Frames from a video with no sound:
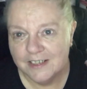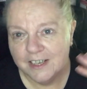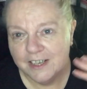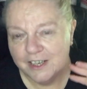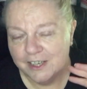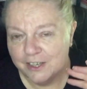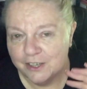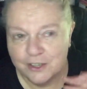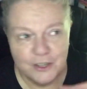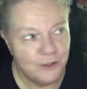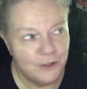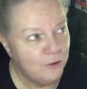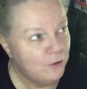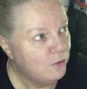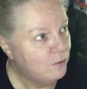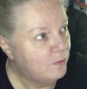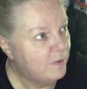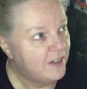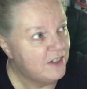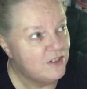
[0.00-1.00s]
you can
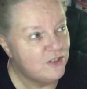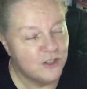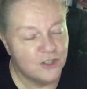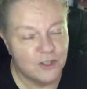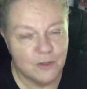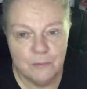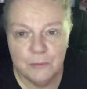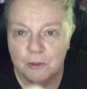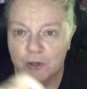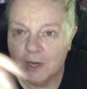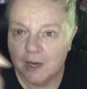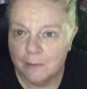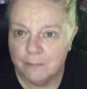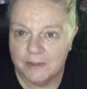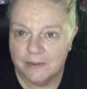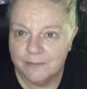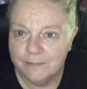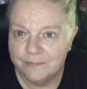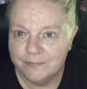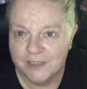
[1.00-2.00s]
always just put up
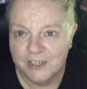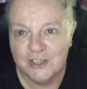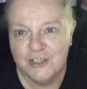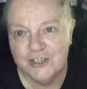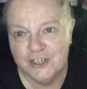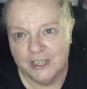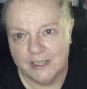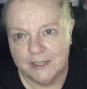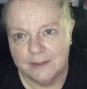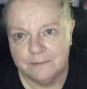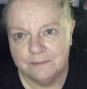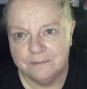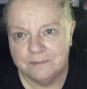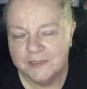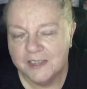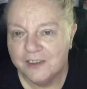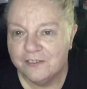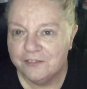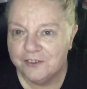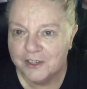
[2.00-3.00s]
a sheet.
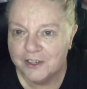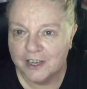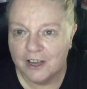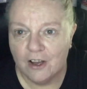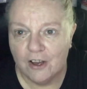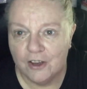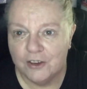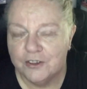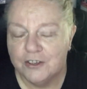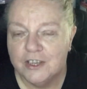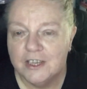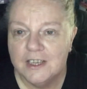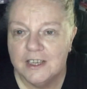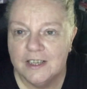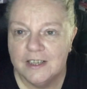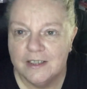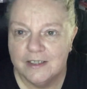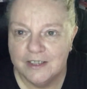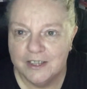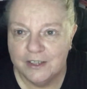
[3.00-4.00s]
If you can't,
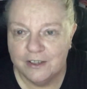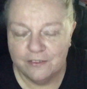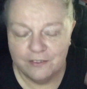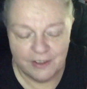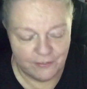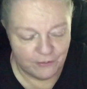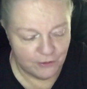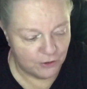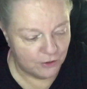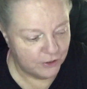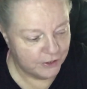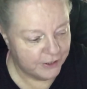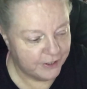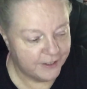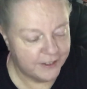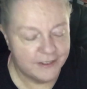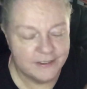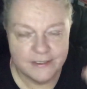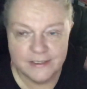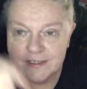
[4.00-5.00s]
you know, if you haven't got
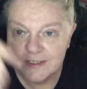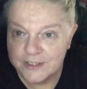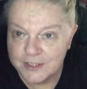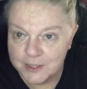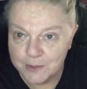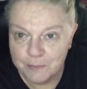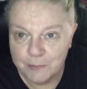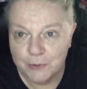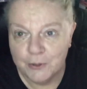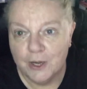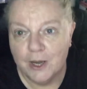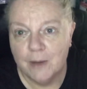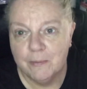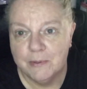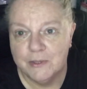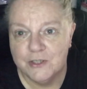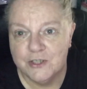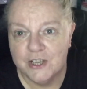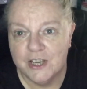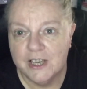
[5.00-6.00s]
curtains, just put up a
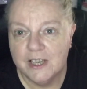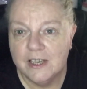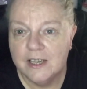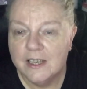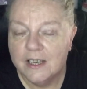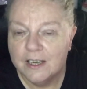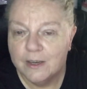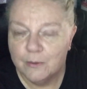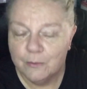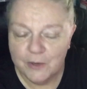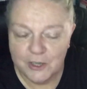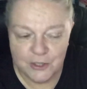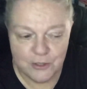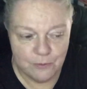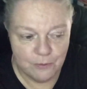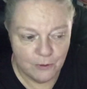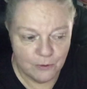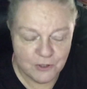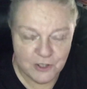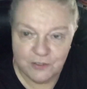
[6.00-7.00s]
sheet which
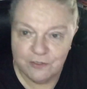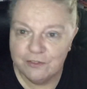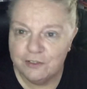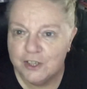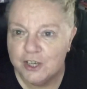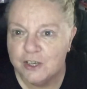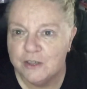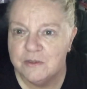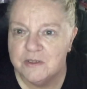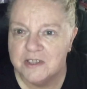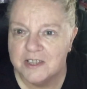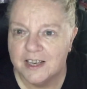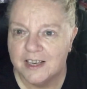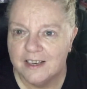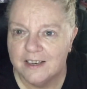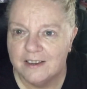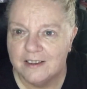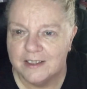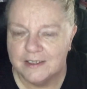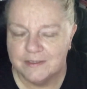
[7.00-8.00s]
will diffuse that
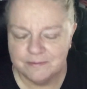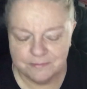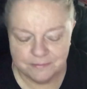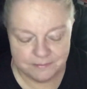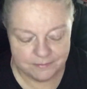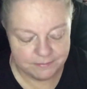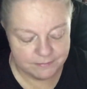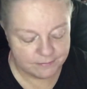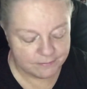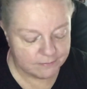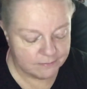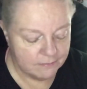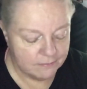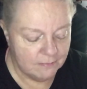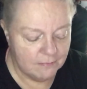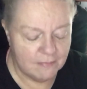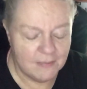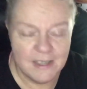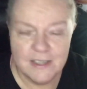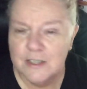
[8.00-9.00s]
light.
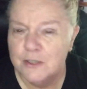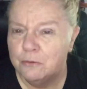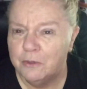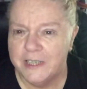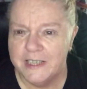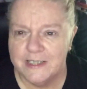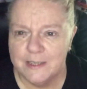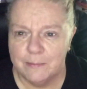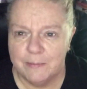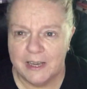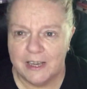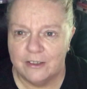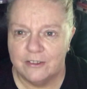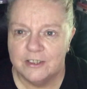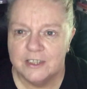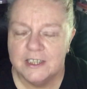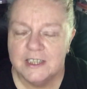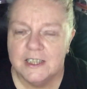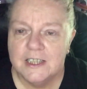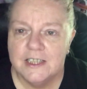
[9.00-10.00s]
That's all it's about.
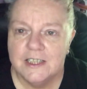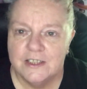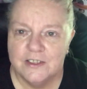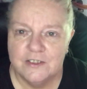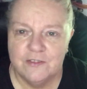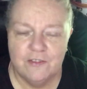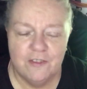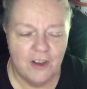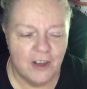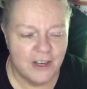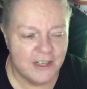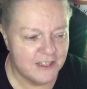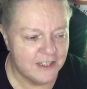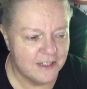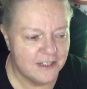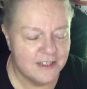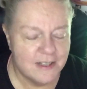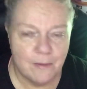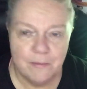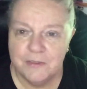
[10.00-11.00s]
Finding
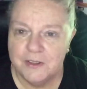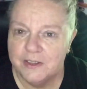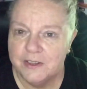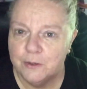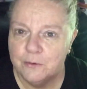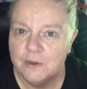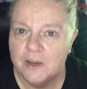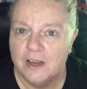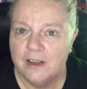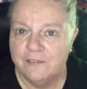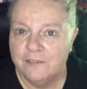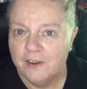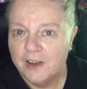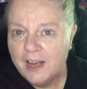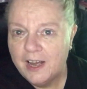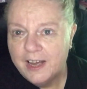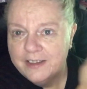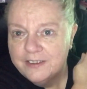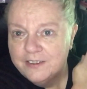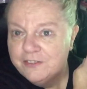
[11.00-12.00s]
something that,
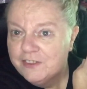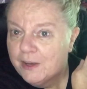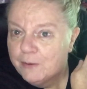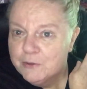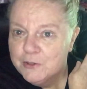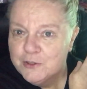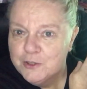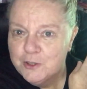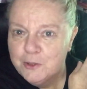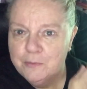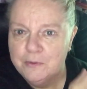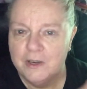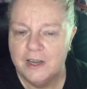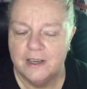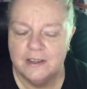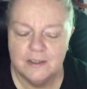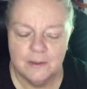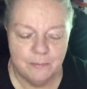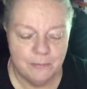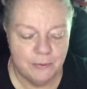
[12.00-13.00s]
if that was too bright, I
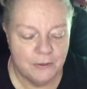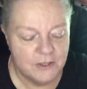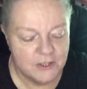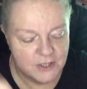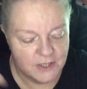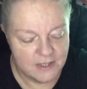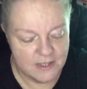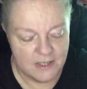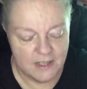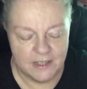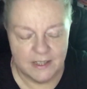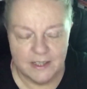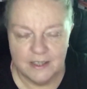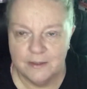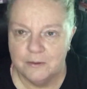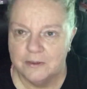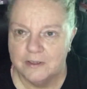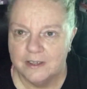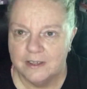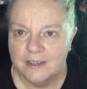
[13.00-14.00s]
could put just like a
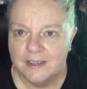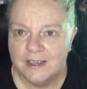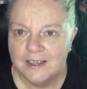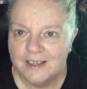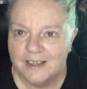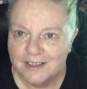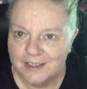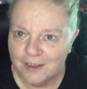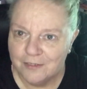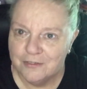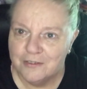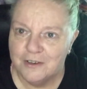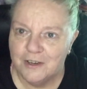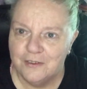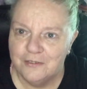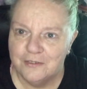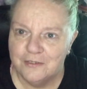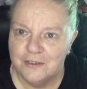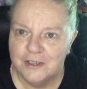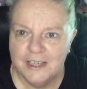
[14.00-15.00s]
little cover
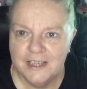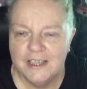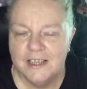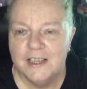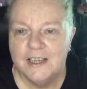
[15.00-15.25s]
over it